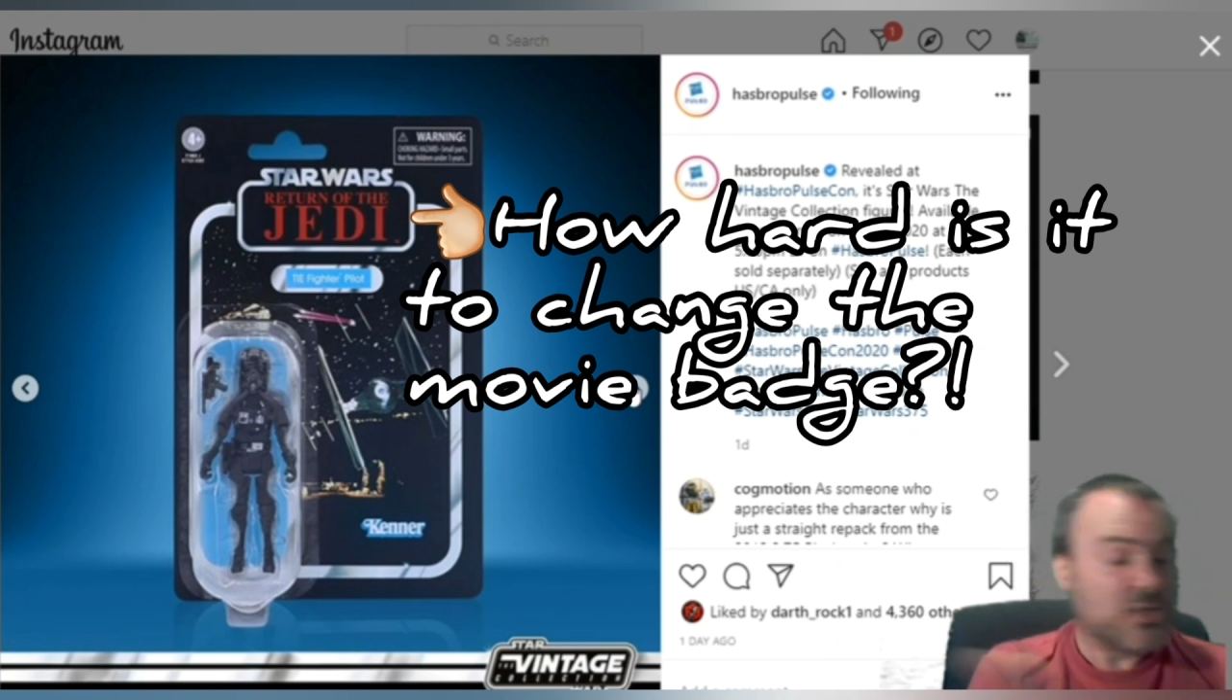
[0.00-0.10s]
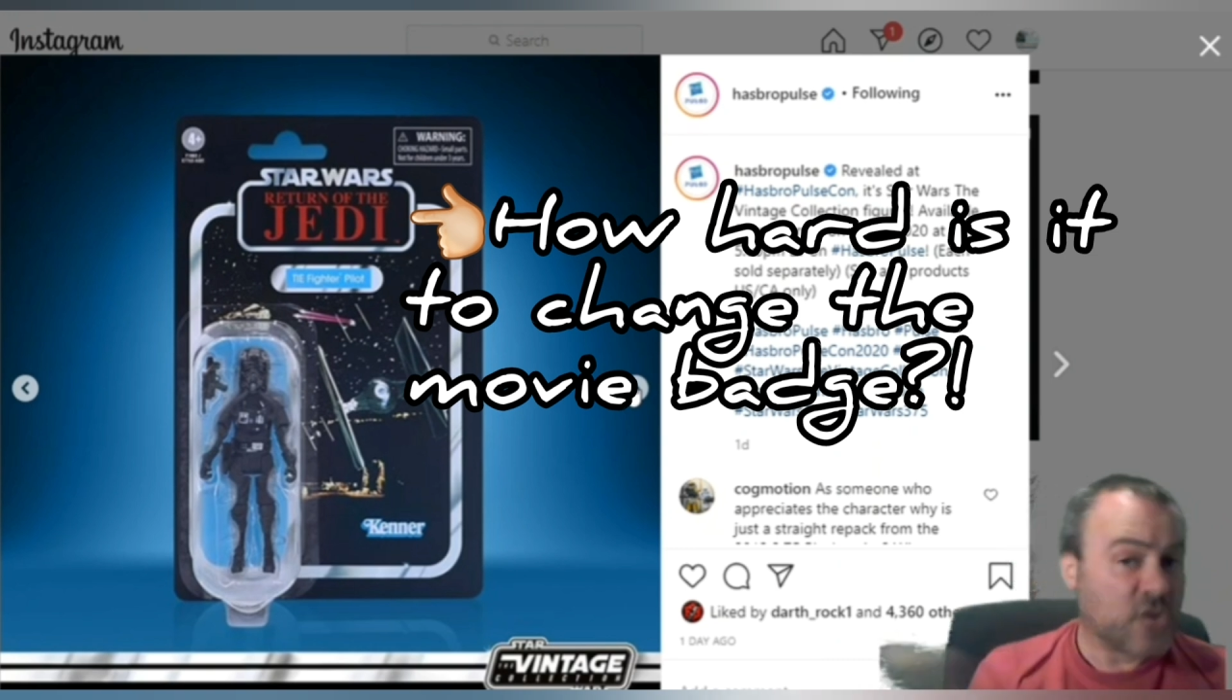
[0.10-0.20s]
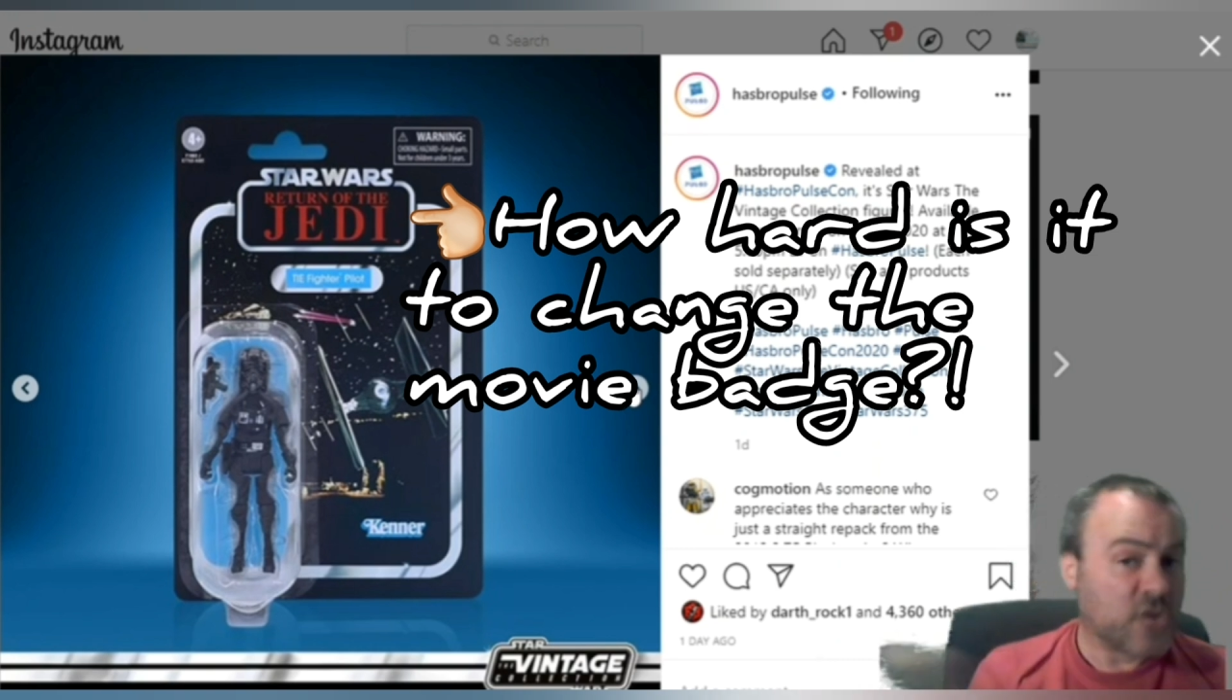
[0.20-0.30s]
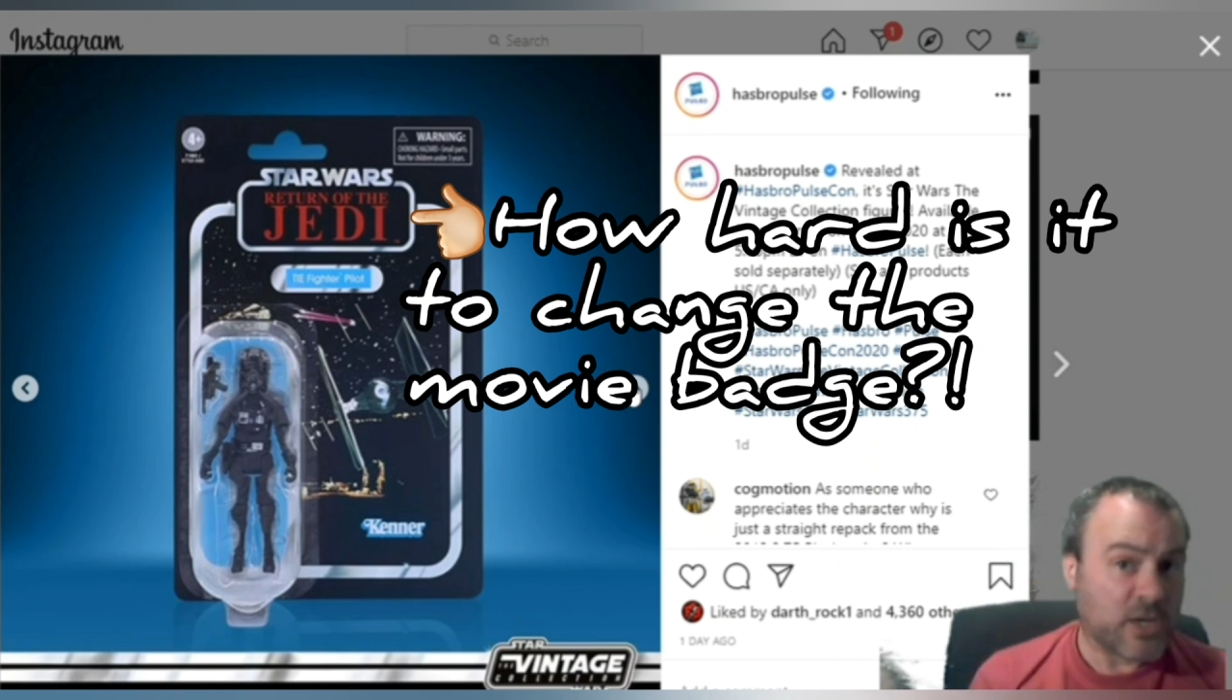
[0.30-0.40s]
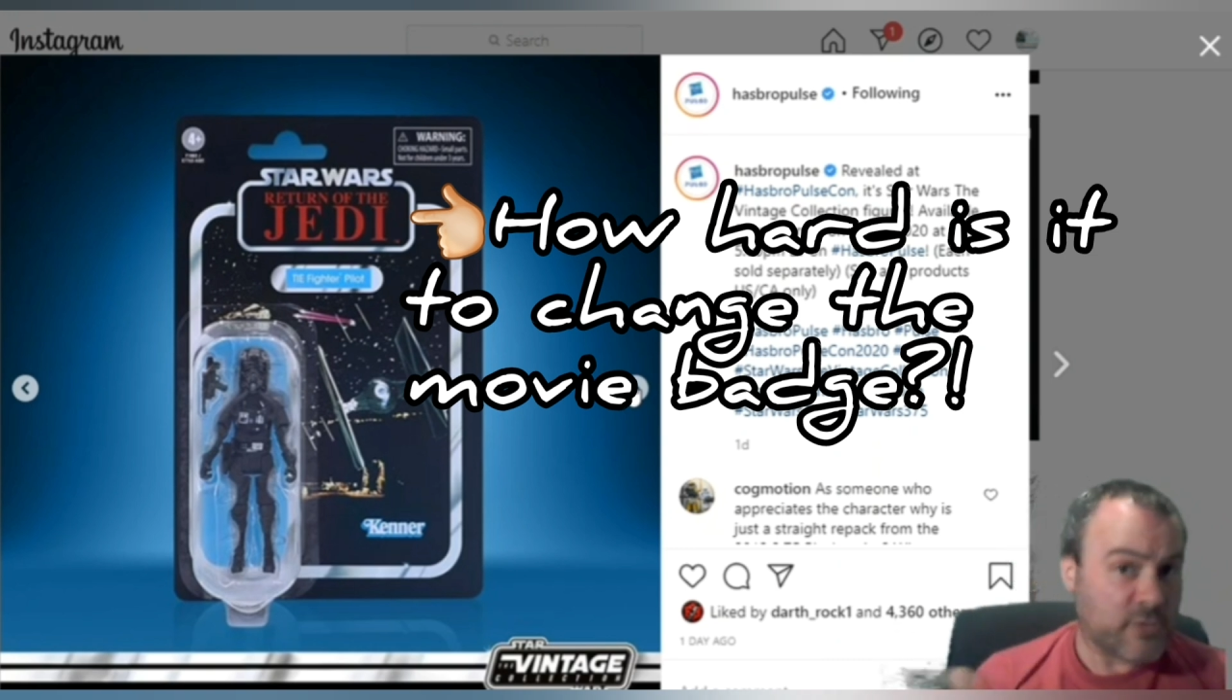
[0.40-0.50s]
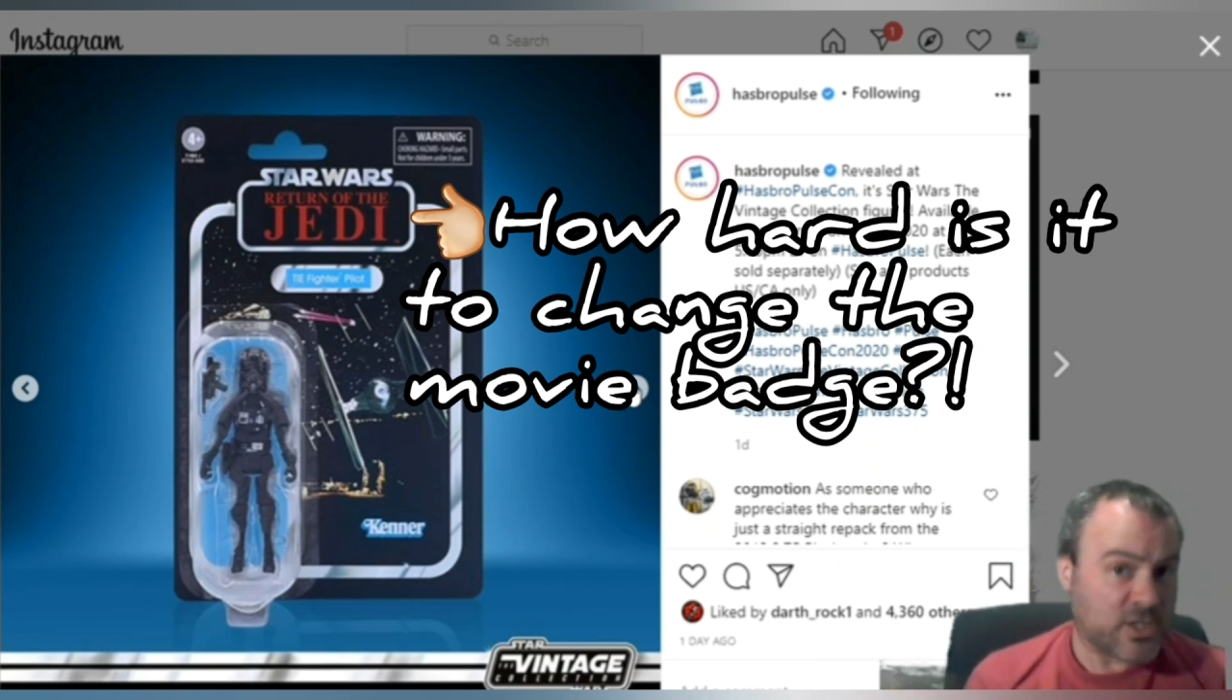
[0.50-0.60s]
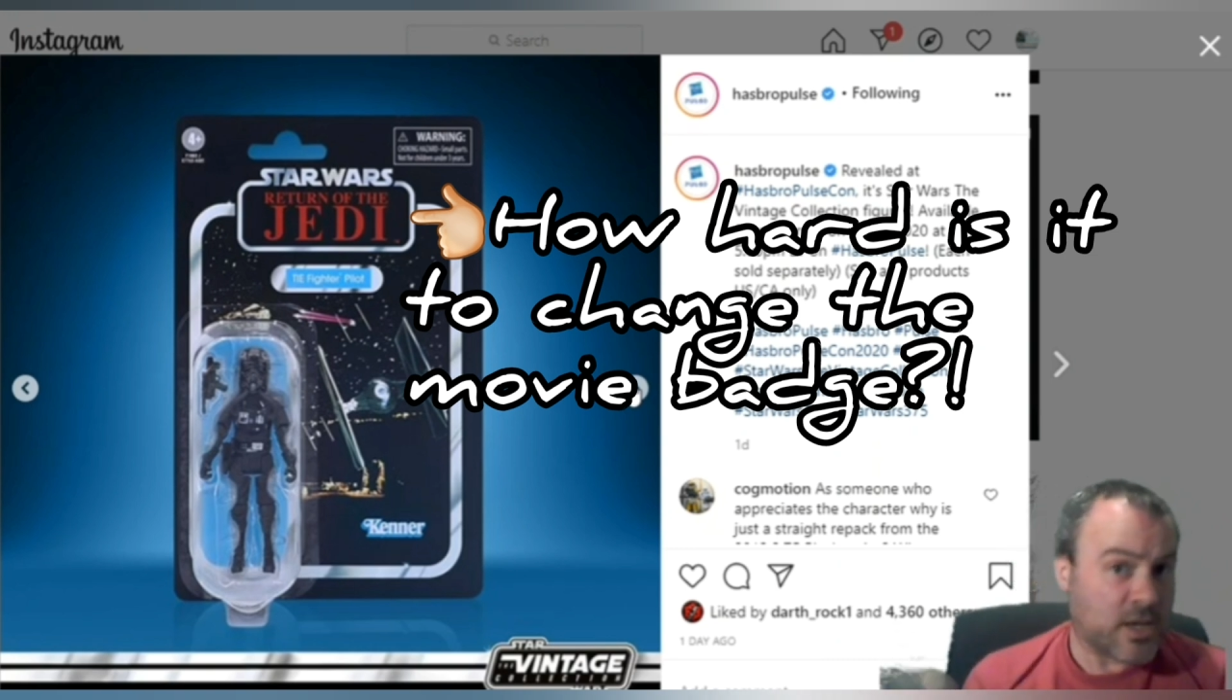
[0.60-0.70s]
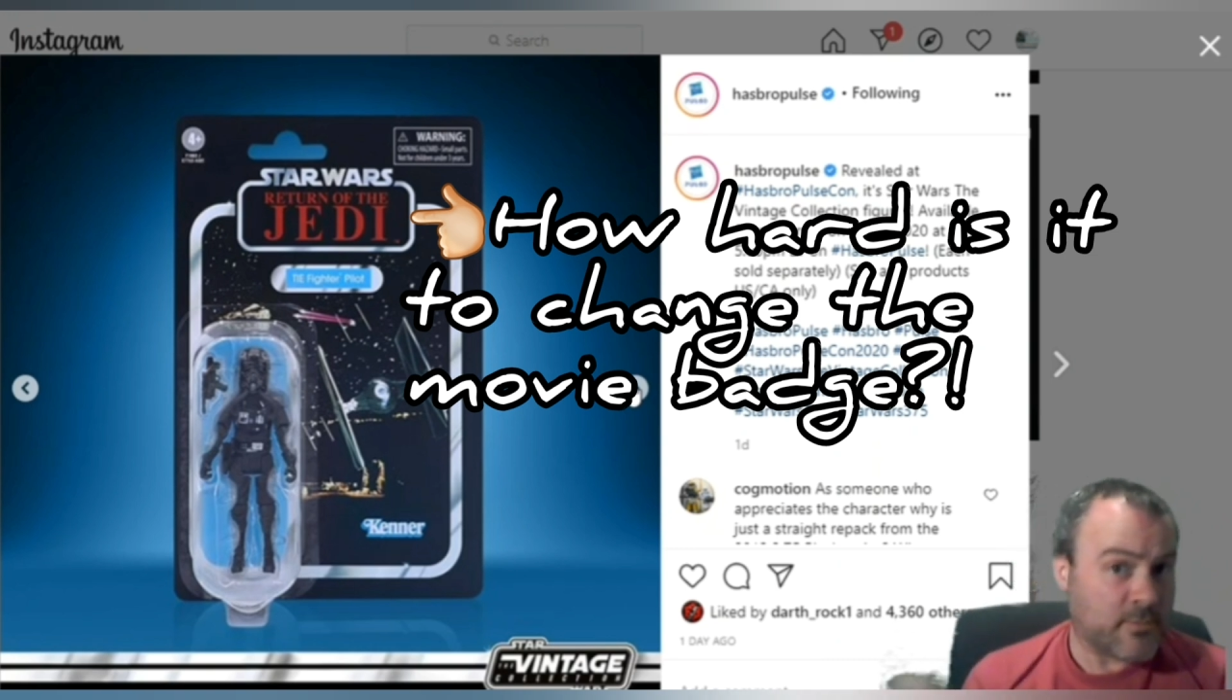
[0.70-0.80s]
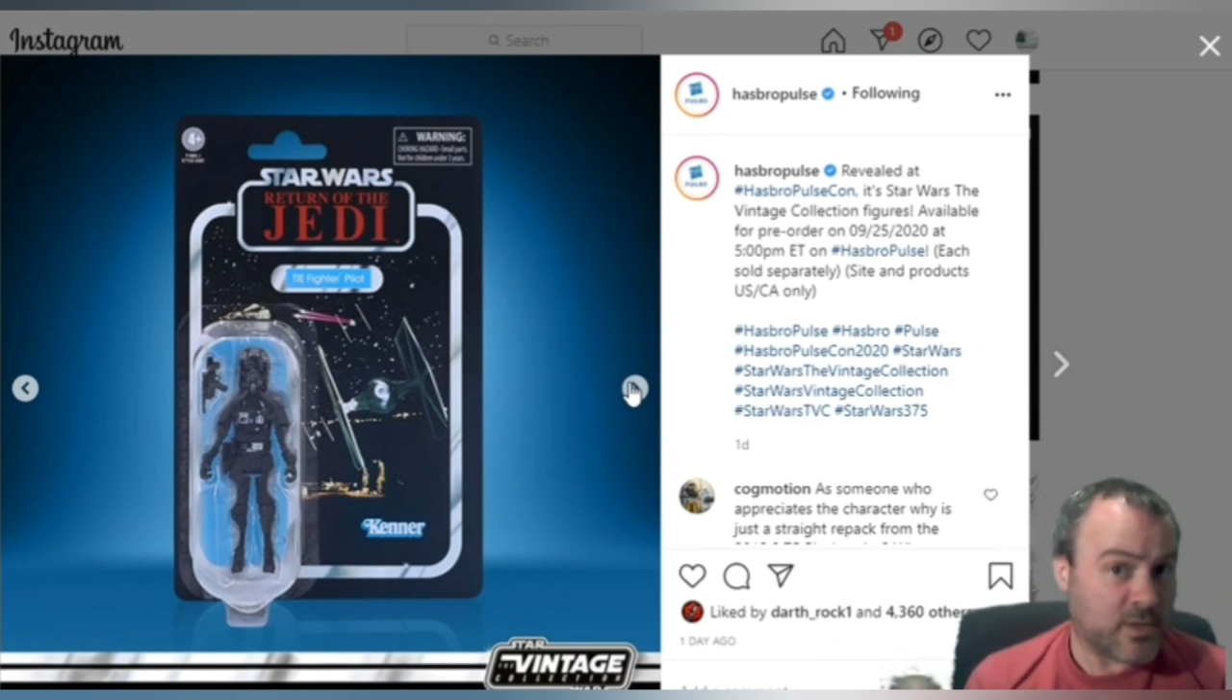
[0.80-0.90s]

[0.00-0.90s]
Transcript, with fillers: it's not a Return